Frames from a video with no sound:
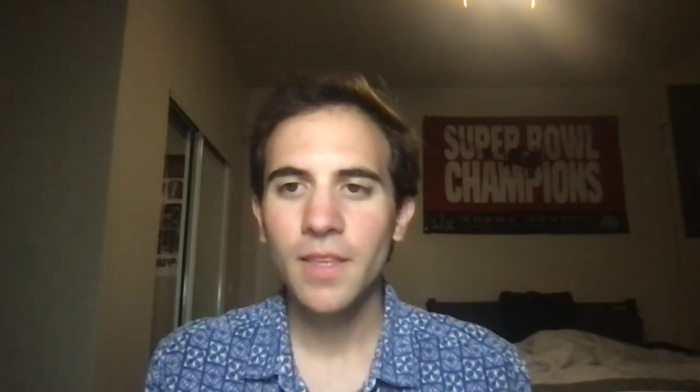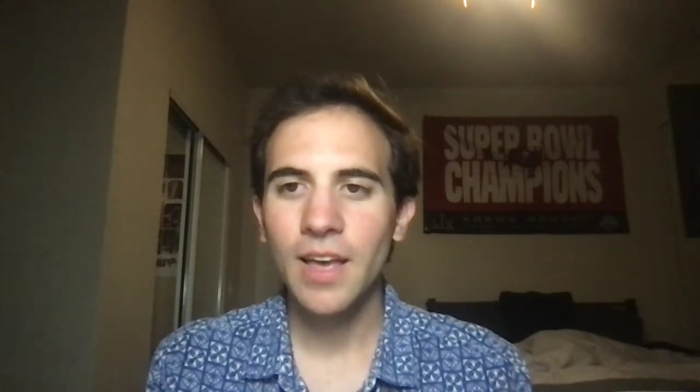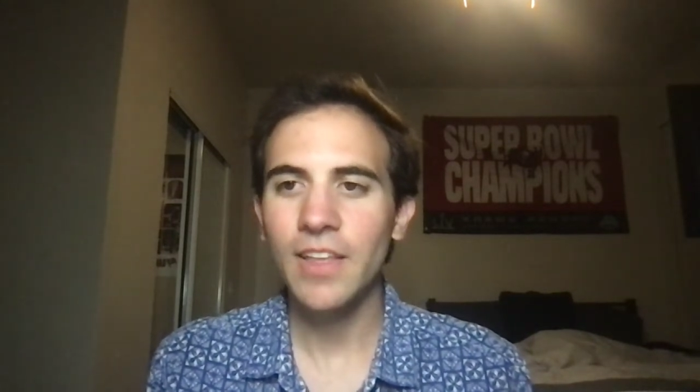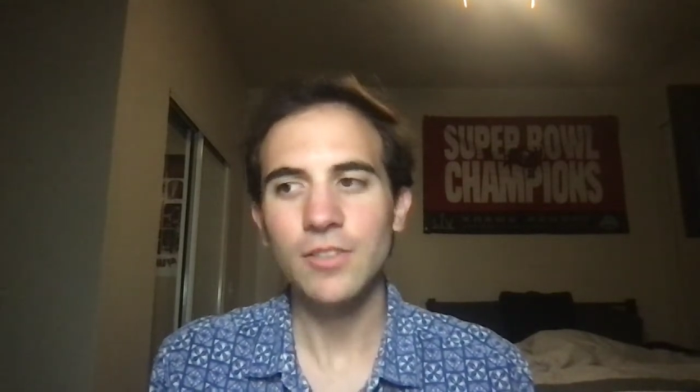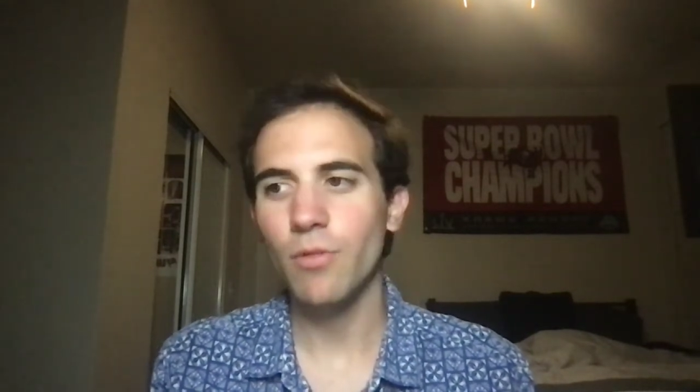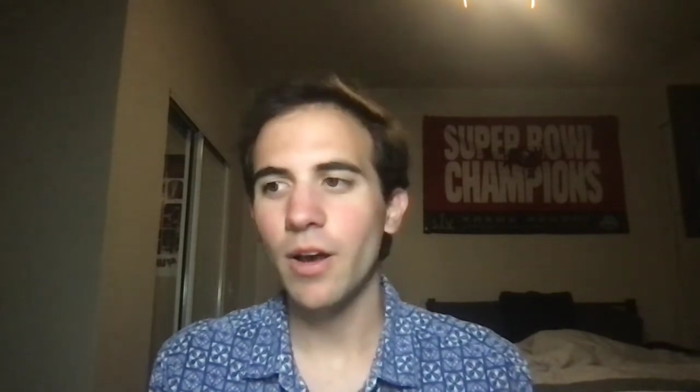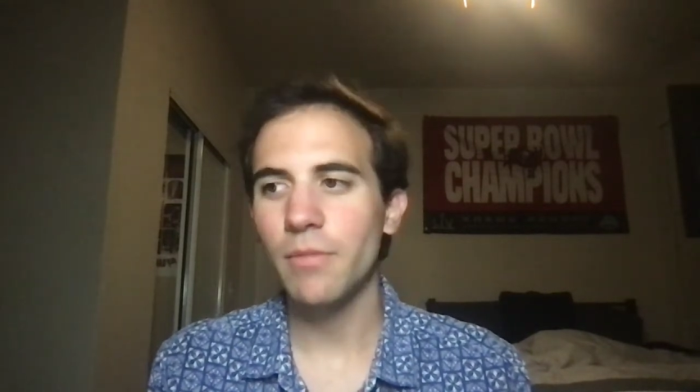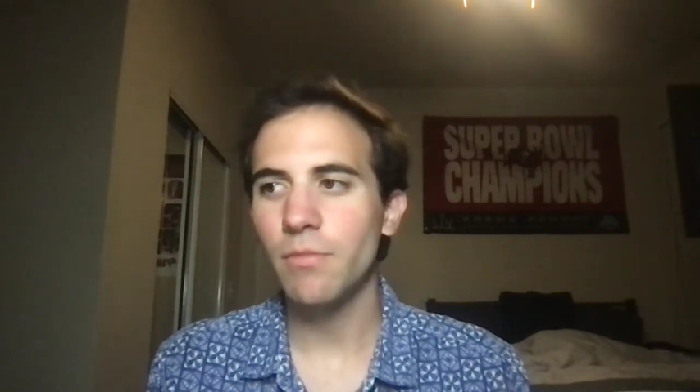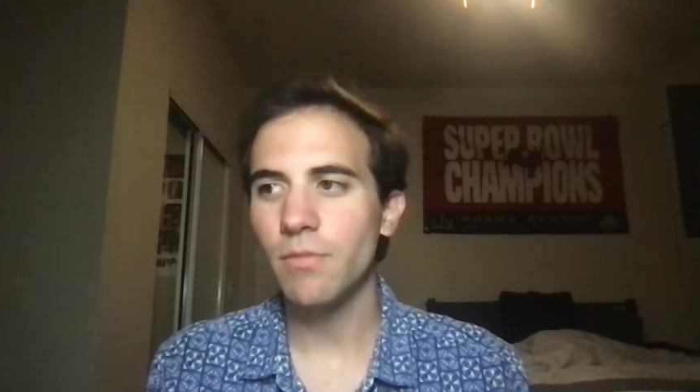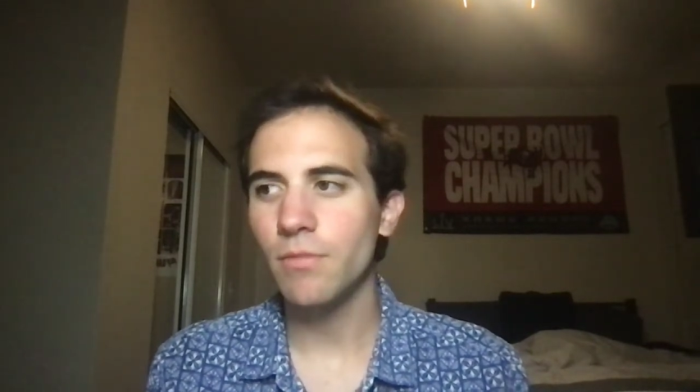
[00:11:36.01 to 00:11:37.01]
And that's why,
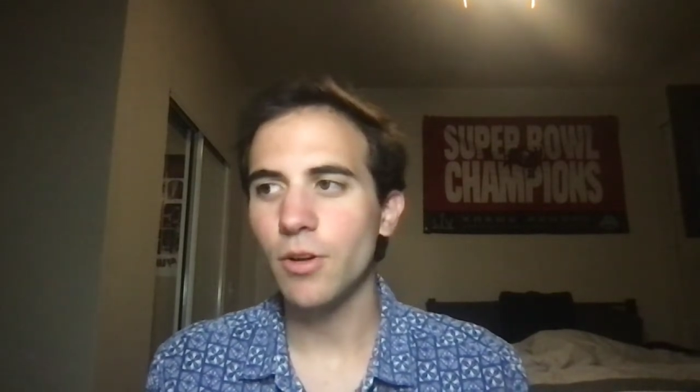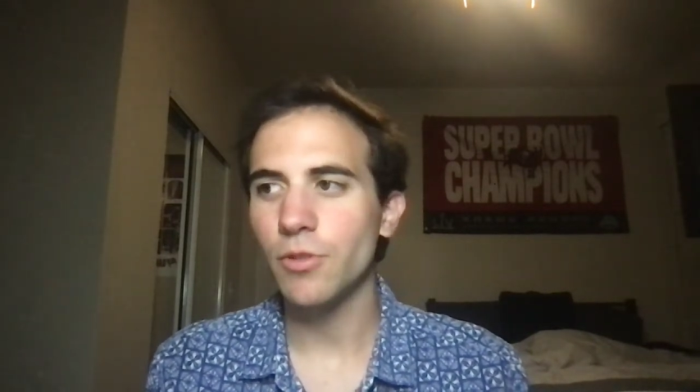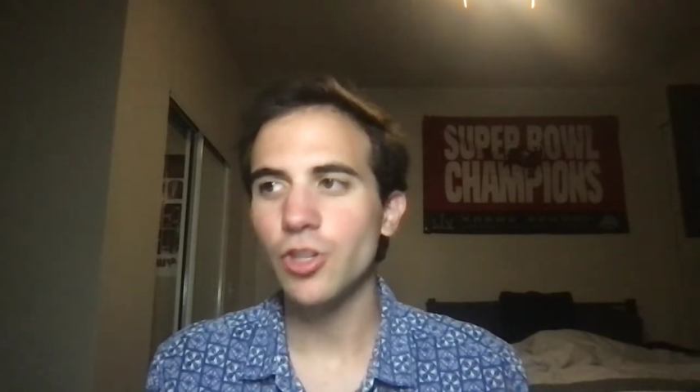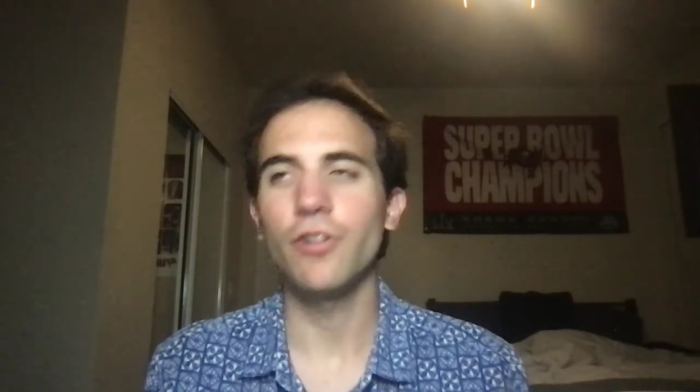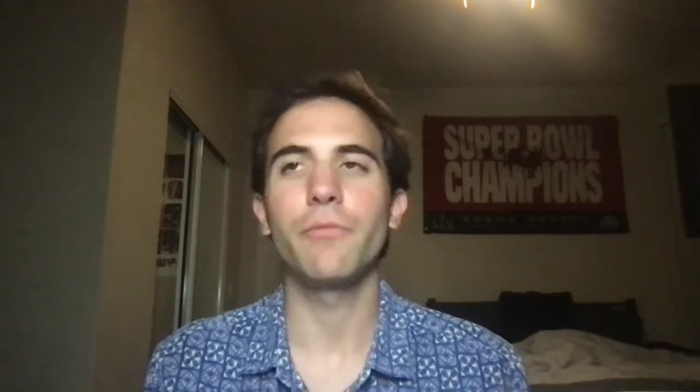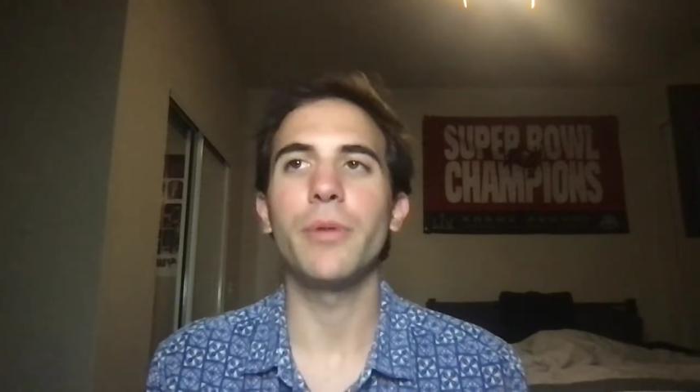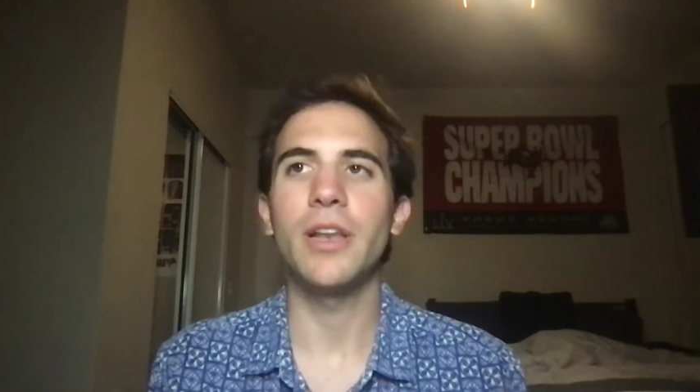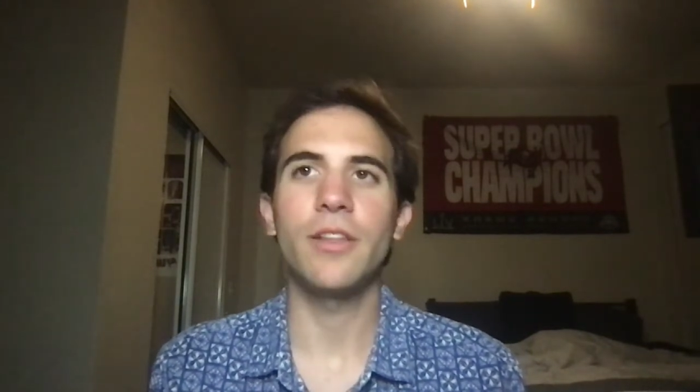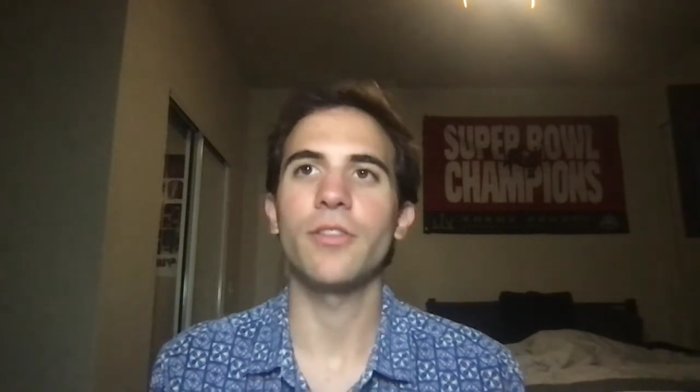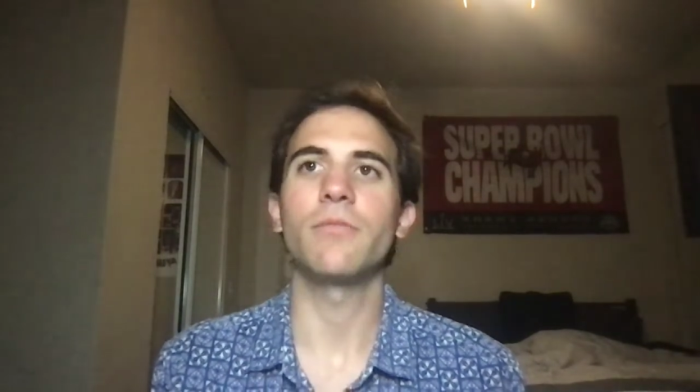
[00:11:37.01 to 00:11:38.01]
we should have
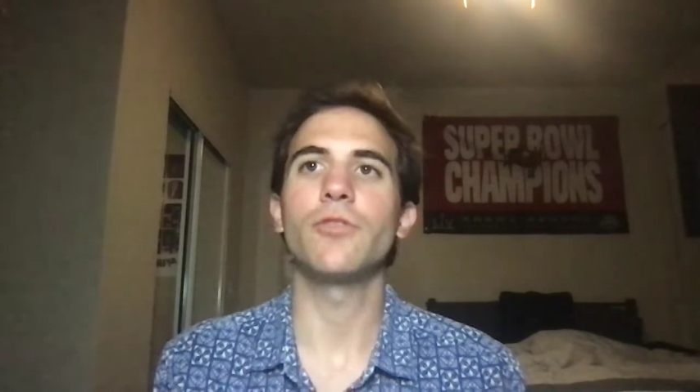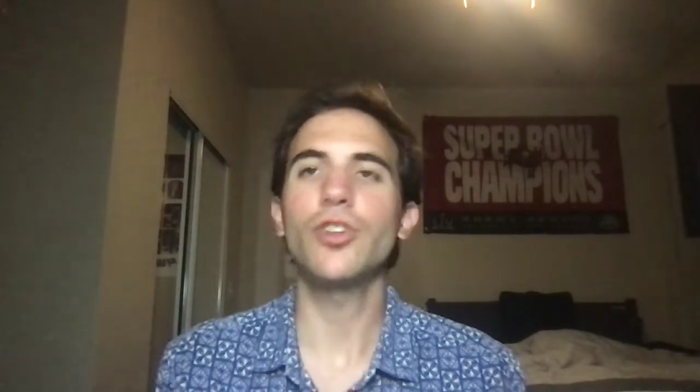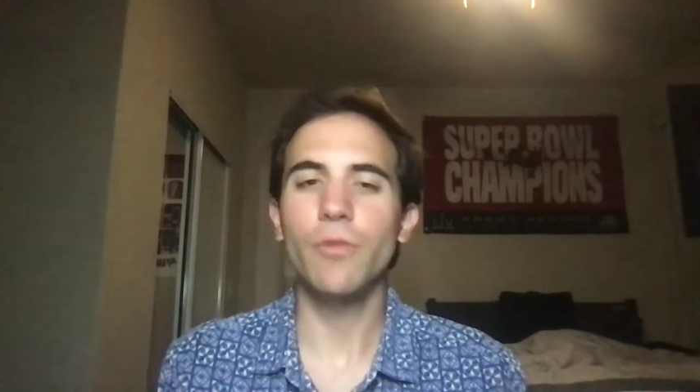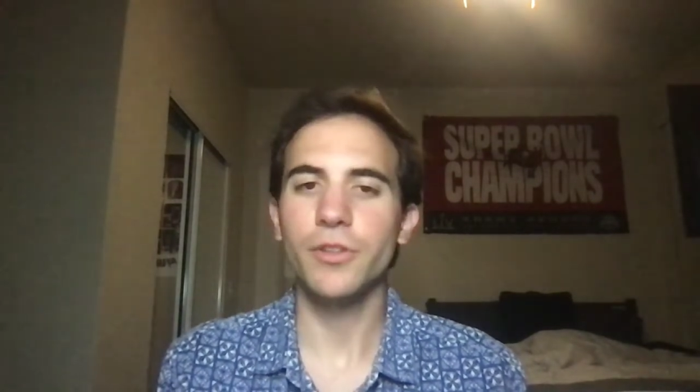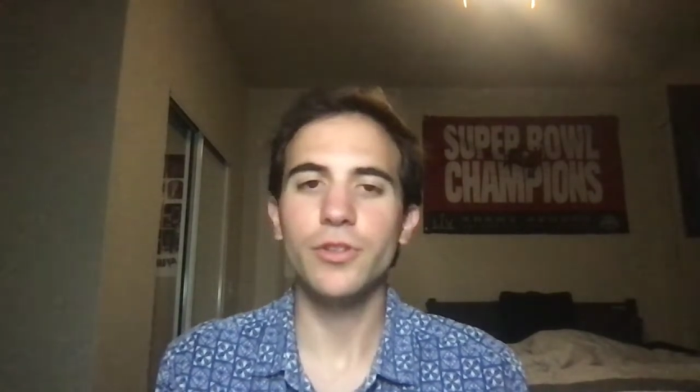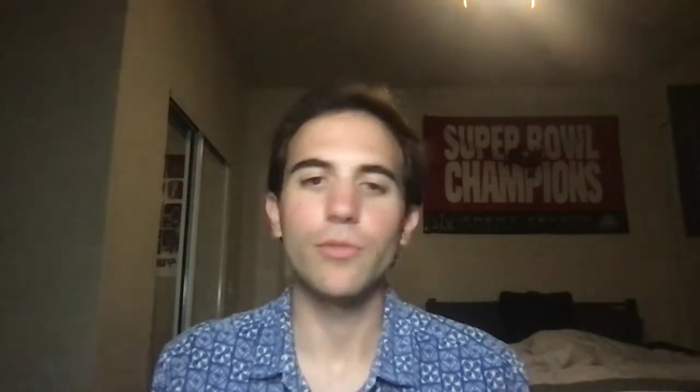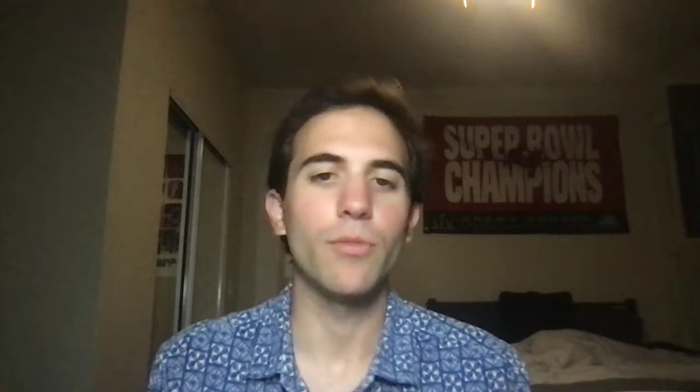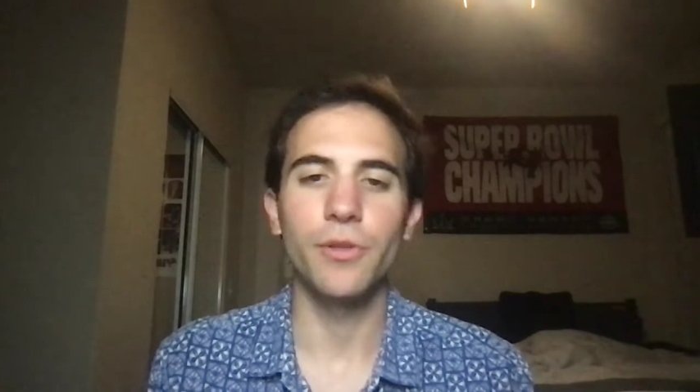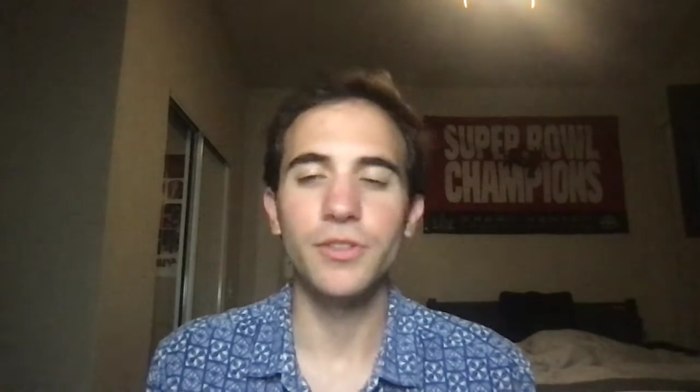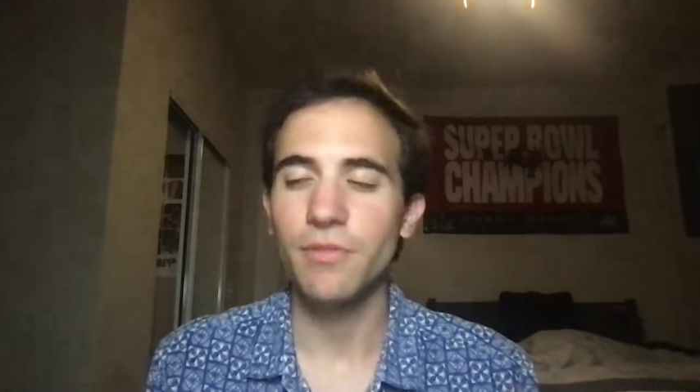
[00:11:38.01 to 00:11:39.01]
won the Super
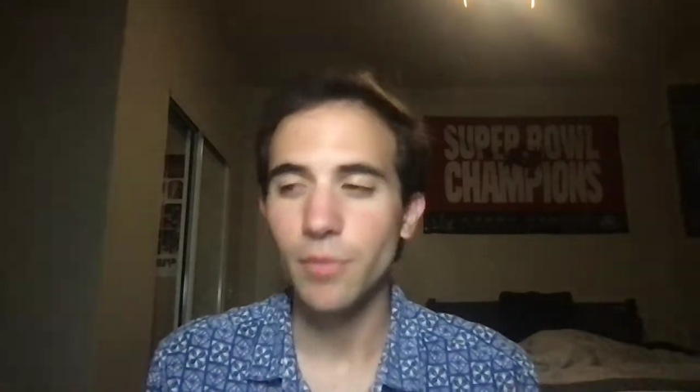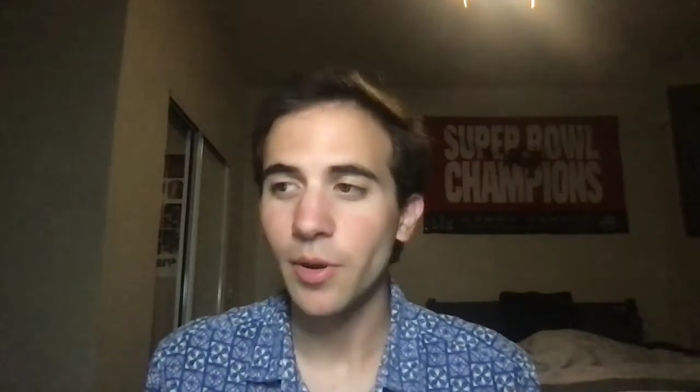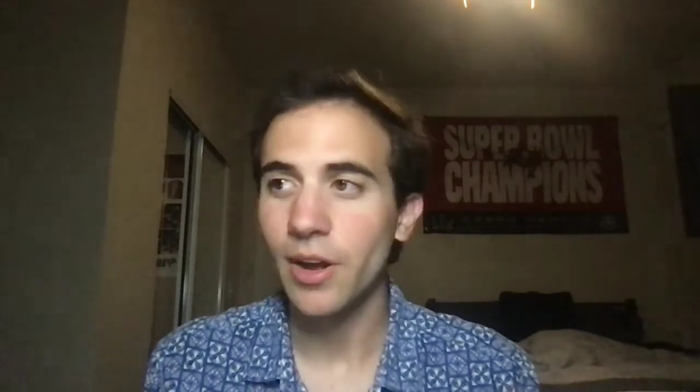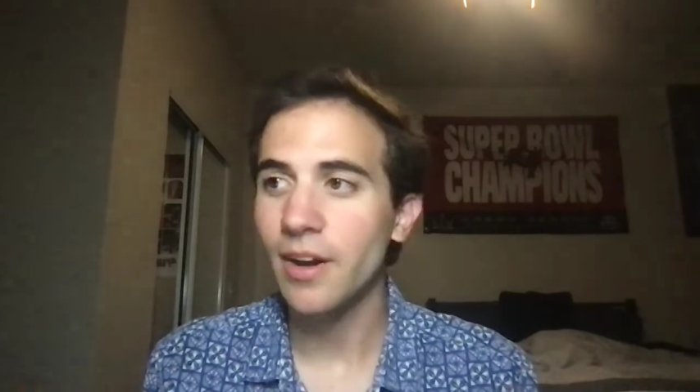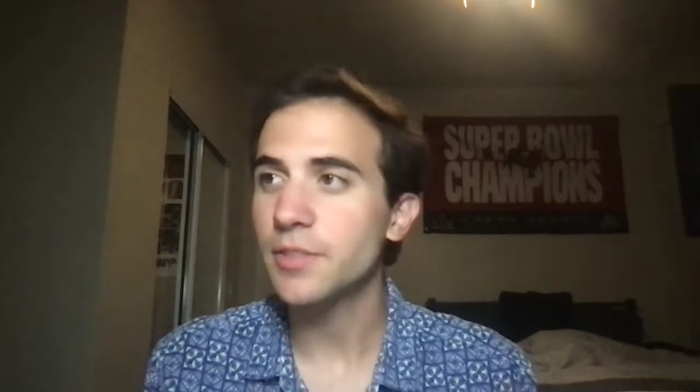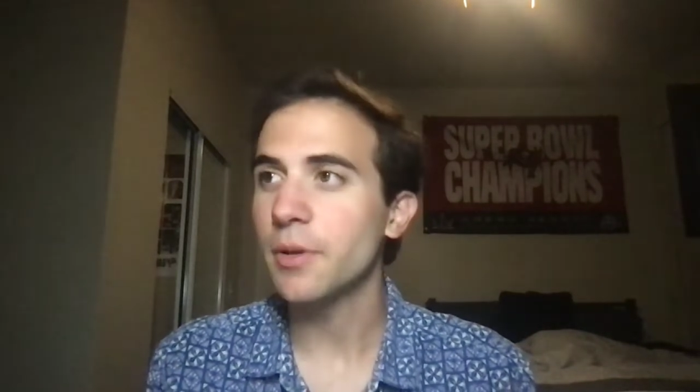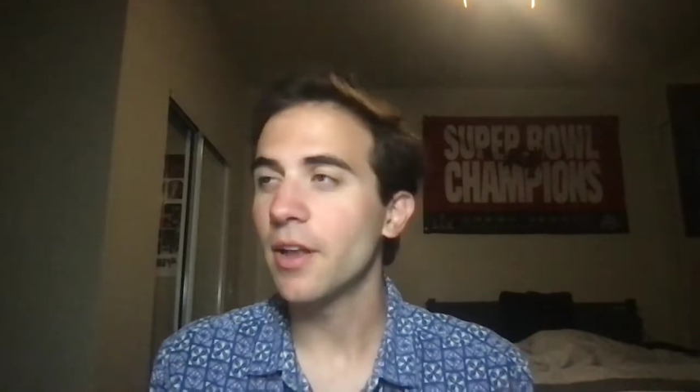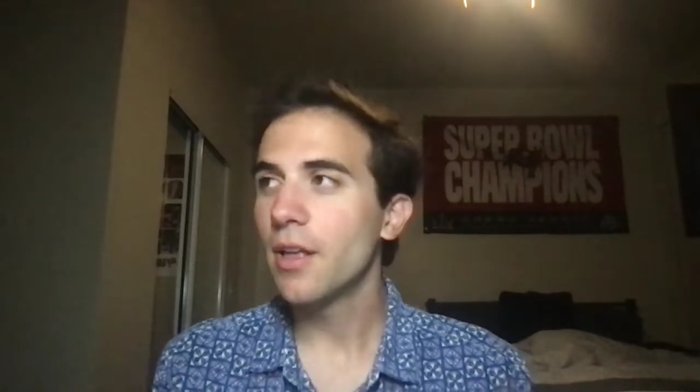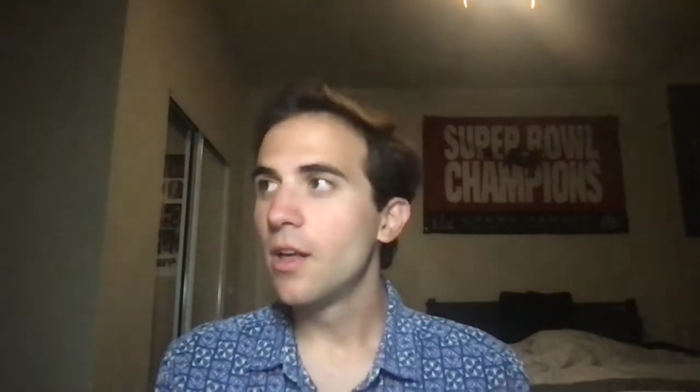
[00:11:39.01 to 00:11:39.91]
Bowl this year, if we're being honest, but